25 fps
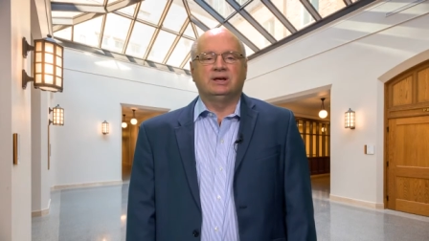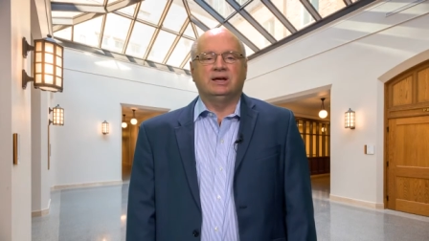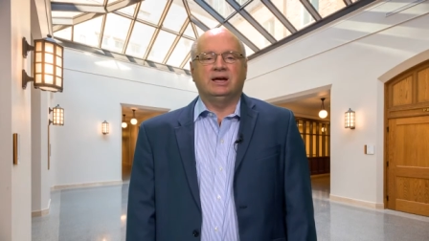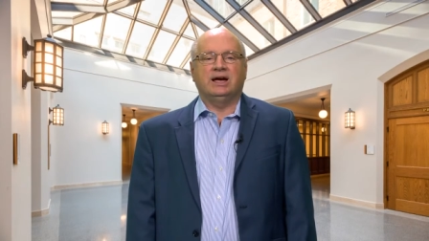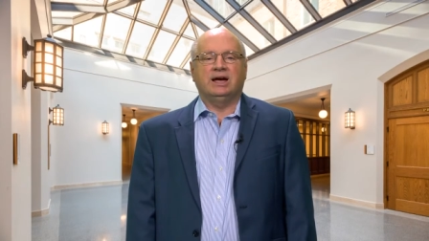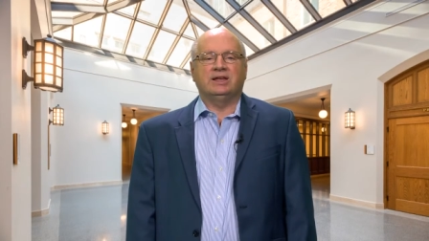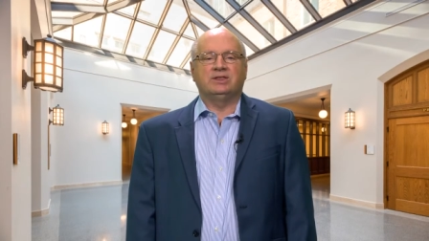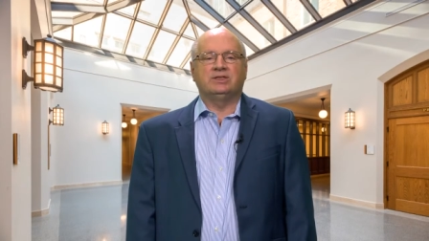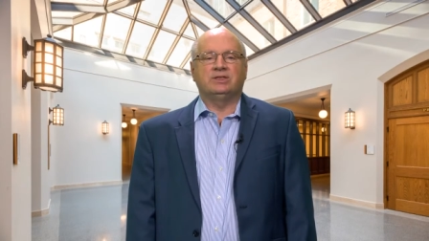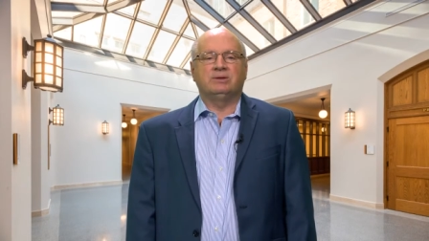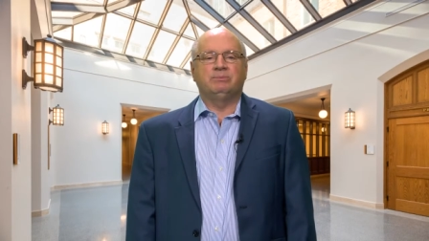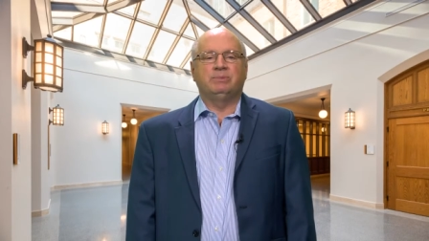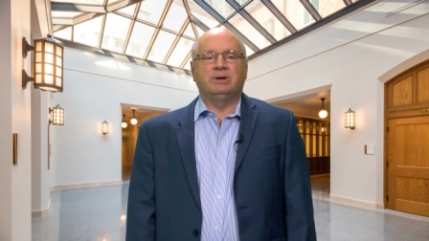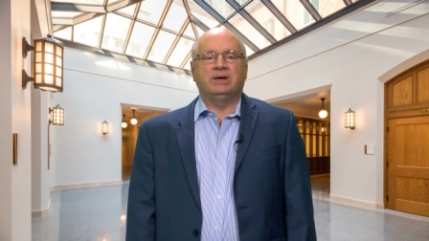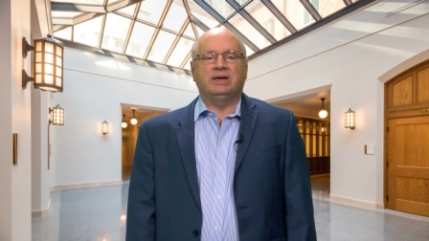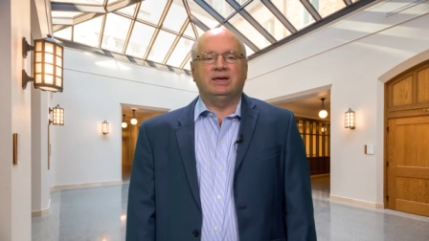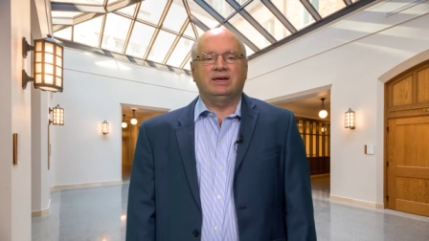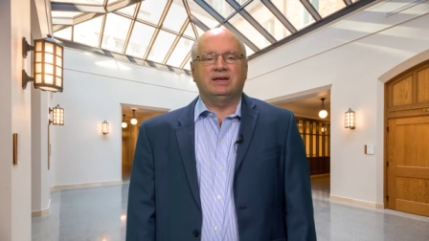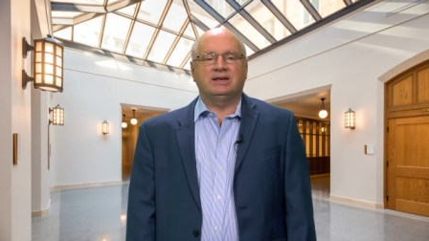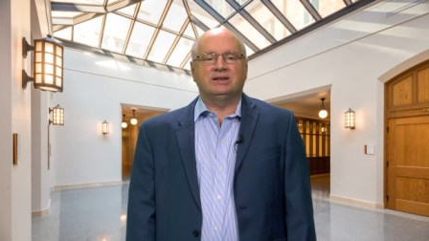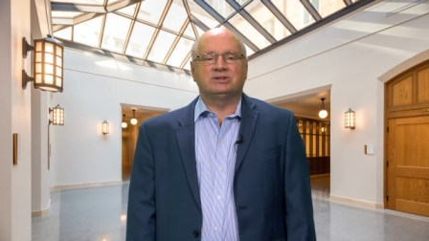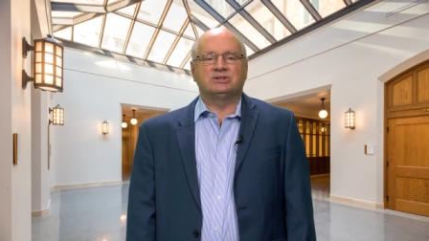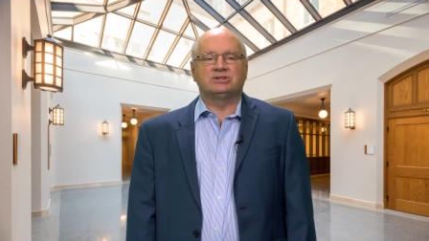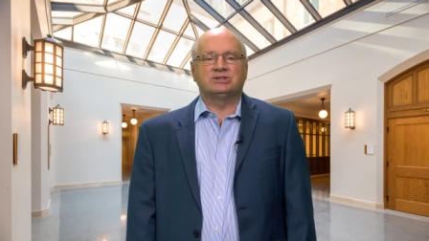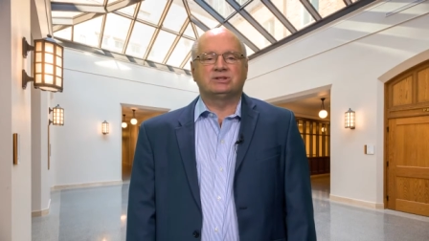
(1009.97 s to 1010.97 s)
at the
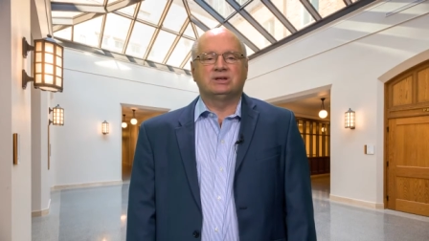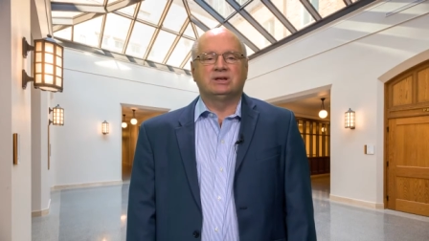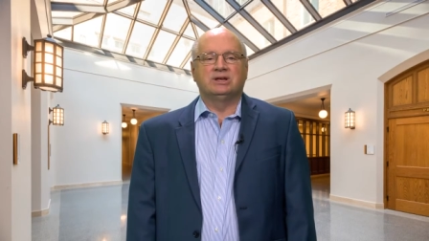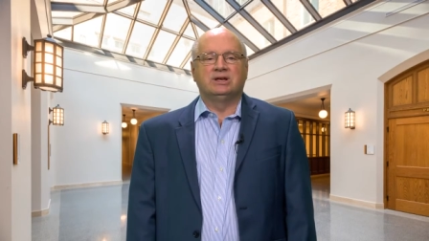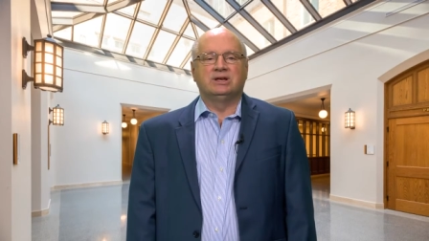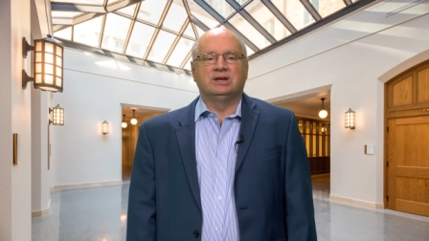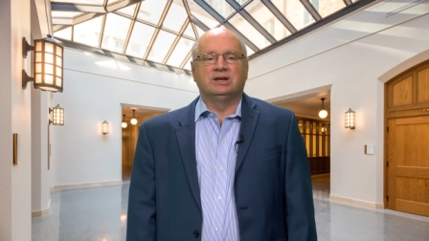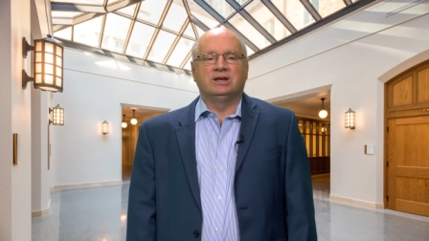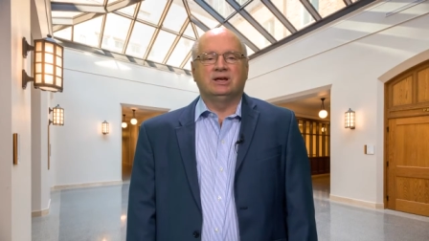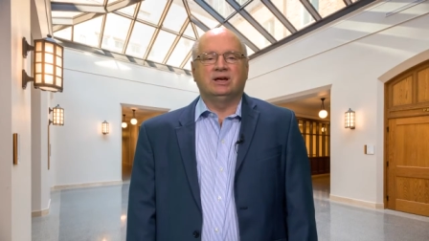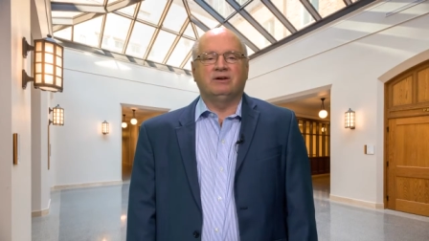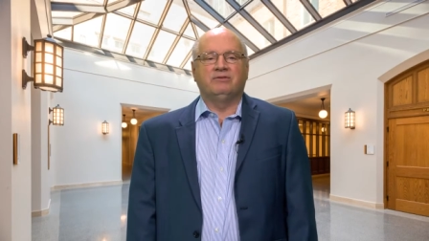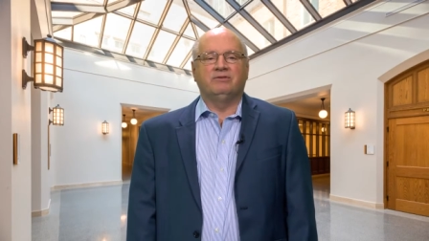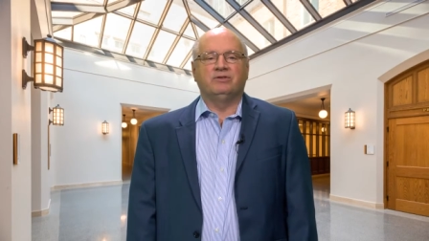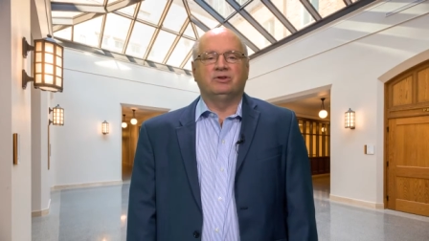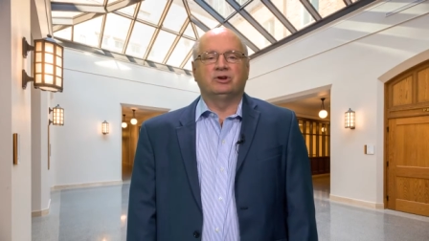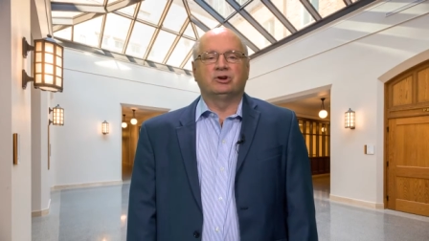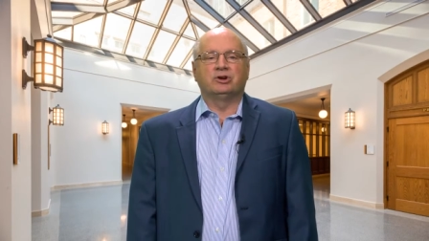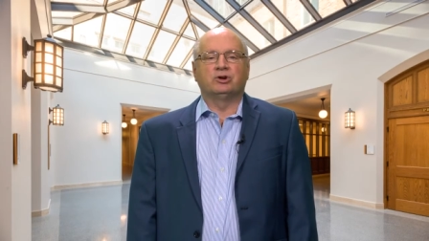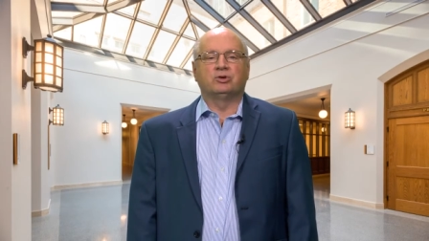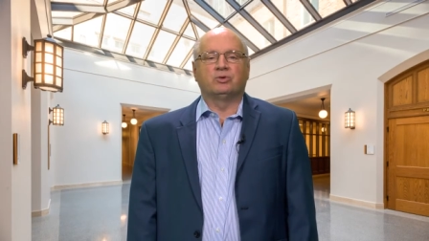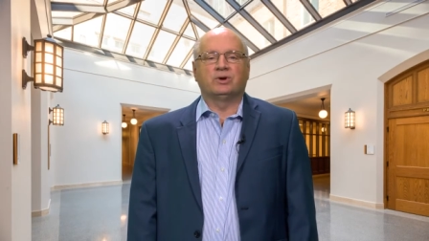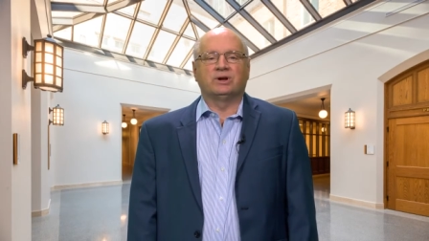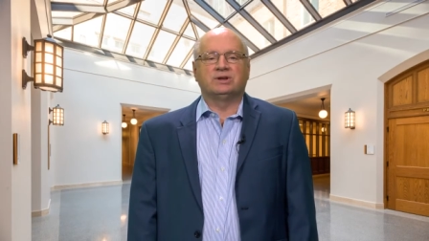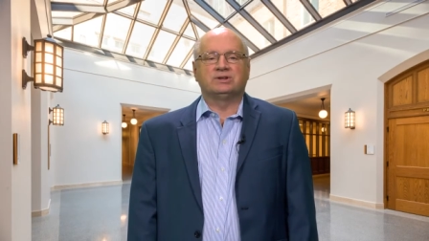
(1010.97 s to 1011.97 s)
behest of an
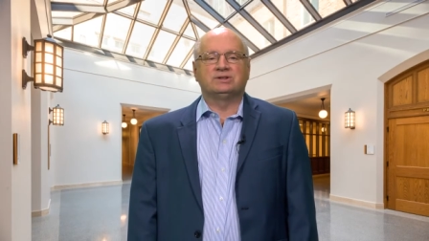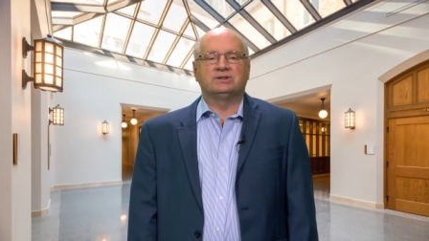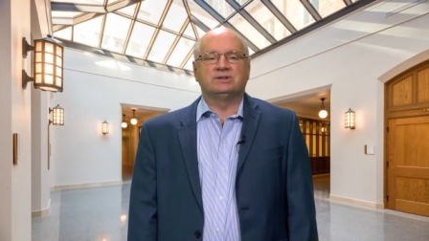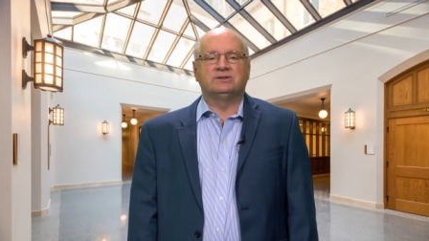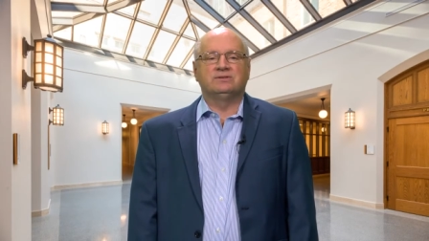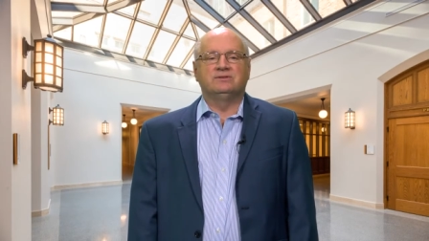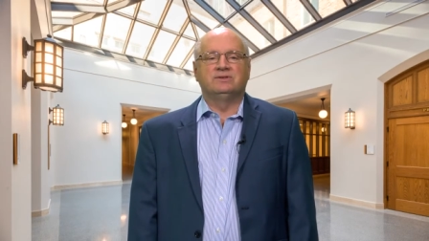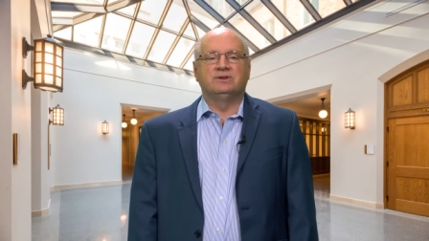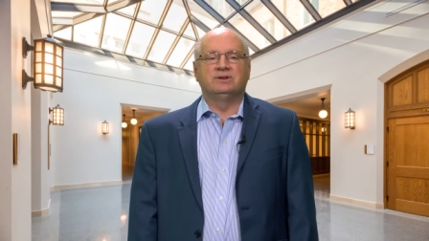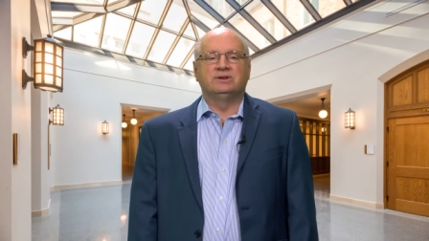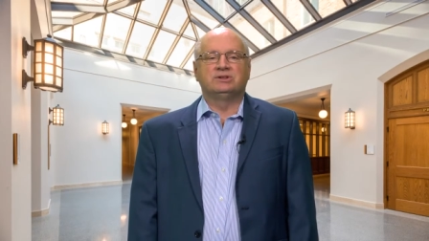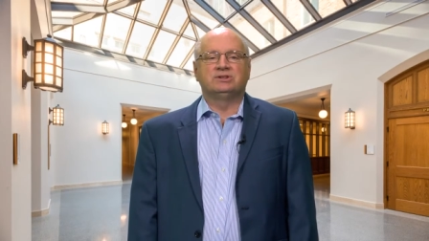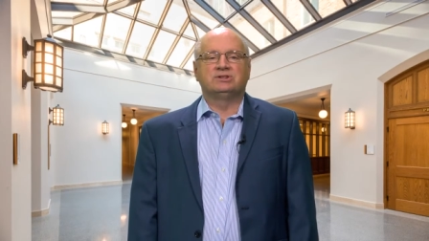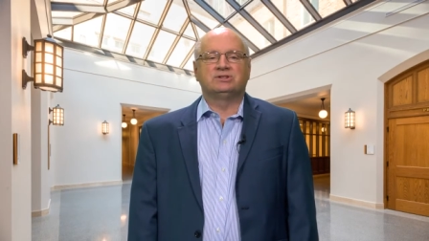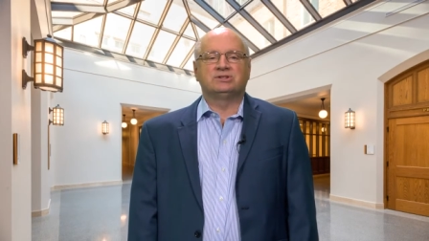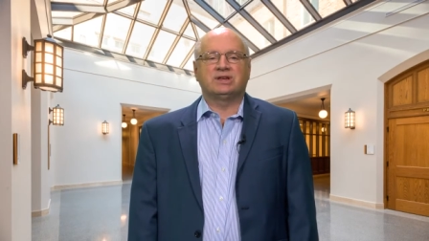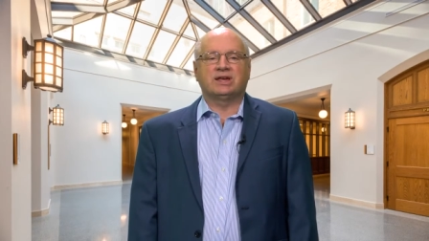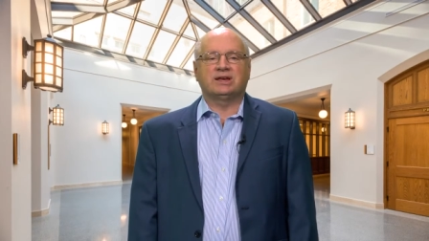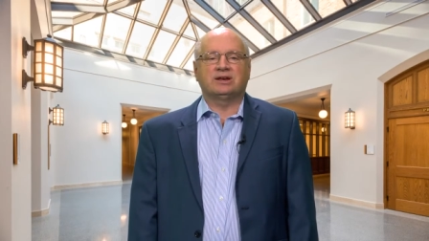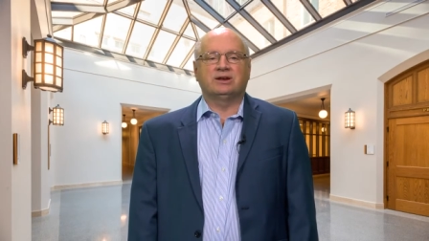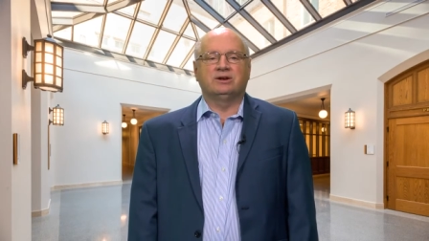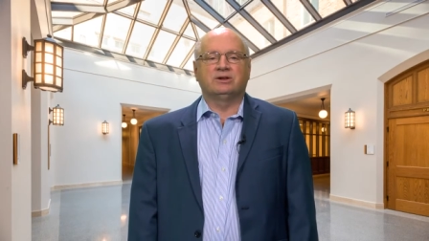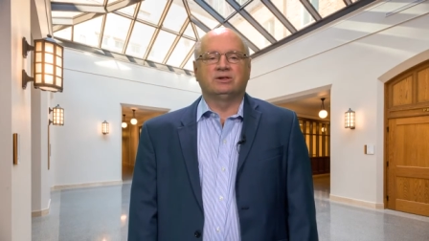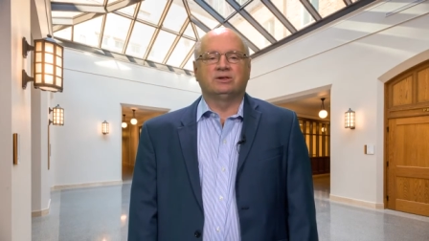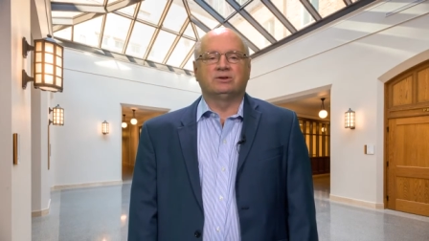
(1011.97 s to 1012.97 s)
aggressive
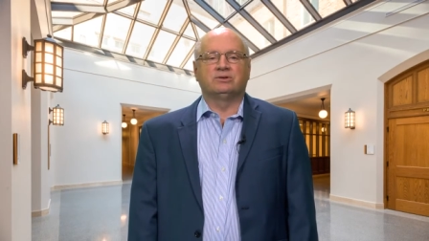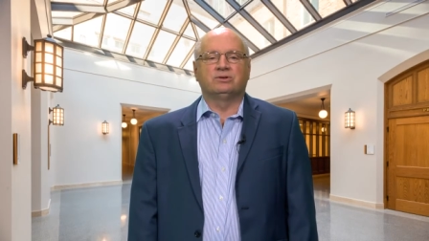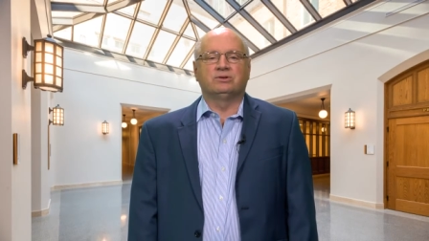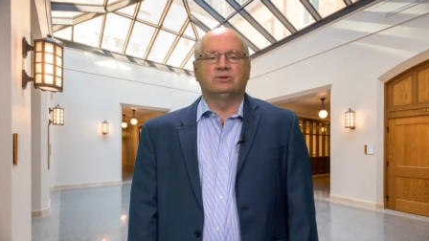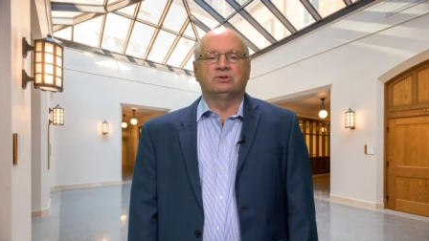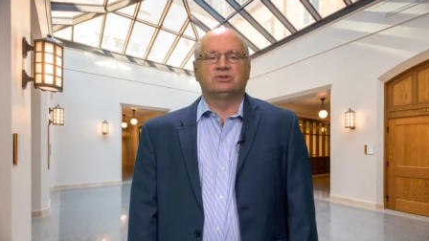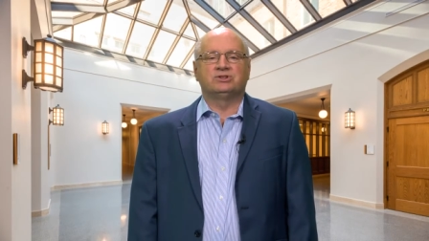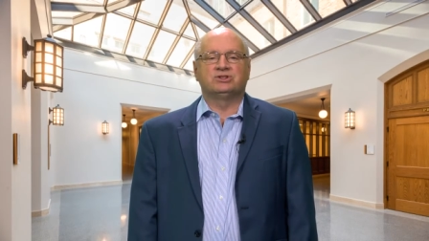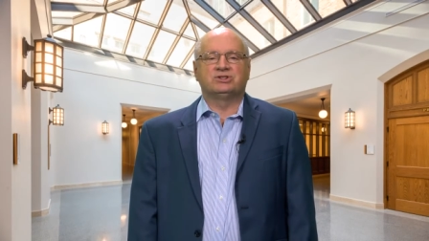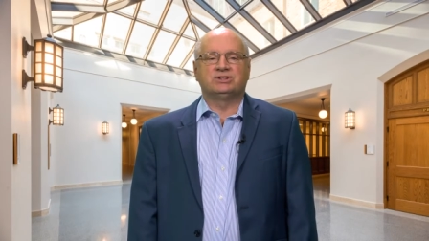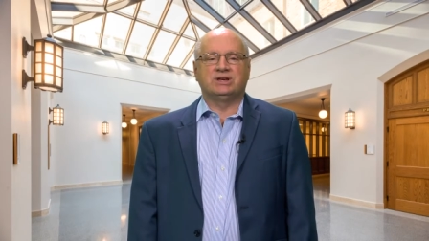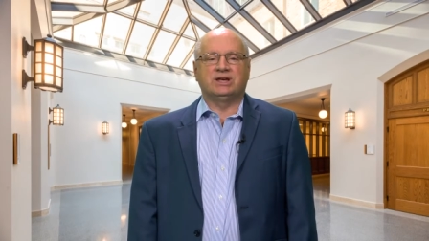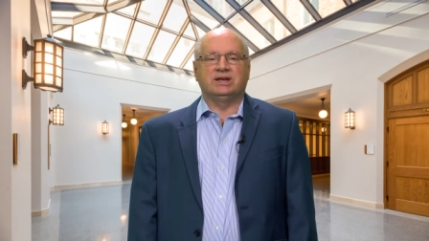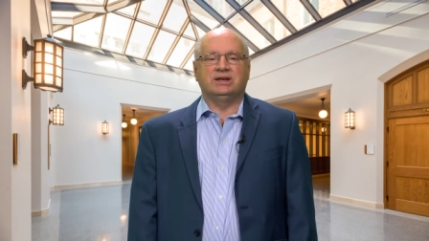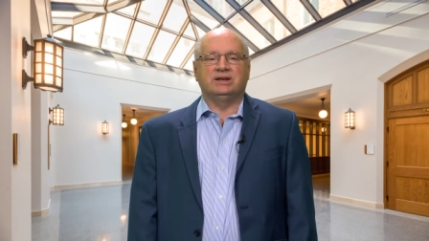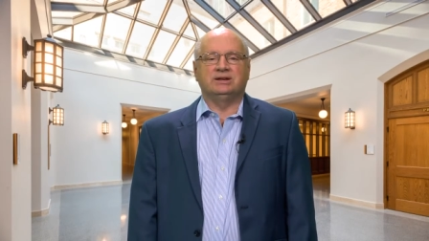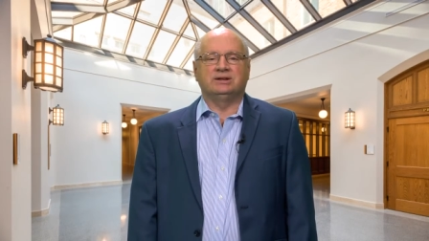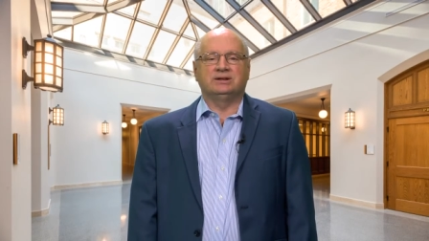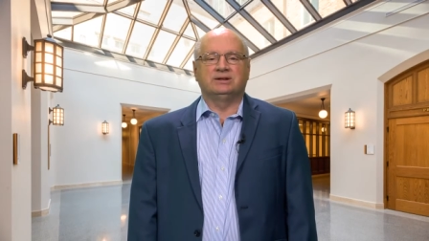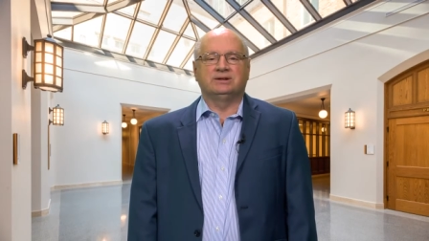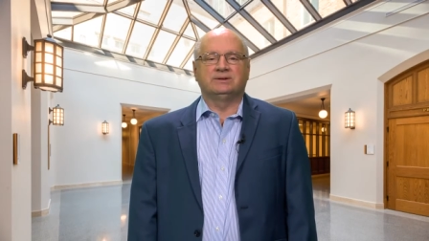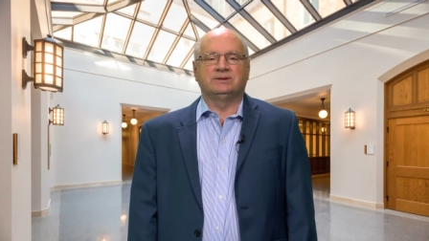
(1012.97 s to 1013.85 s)
secular state.